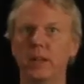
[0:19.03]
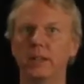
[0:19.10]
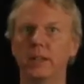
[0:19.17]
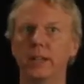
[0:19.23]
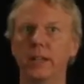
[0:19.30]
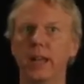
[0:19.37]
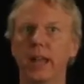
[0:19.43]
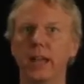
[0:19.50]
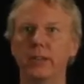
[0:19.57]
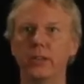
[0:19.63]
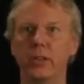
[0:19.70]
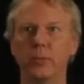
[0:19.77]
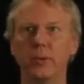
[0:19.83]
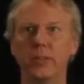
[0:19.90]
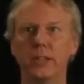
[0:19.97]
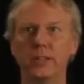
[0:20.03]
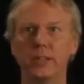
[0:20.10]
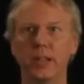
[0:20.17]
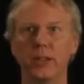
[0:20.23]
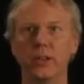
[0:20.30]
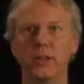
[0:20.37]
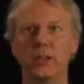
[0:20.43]
to get a handle on what this
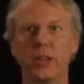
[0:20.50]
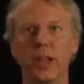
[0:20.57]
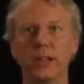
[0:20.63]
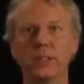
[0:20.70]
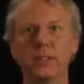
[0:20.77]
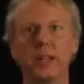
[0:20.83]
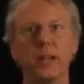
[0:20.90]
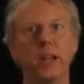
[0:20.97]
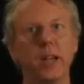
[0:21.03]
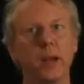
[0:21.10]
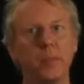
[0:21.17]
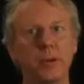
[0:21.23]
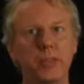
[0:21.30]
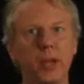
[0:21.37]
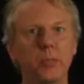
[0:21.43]
thing looks like. But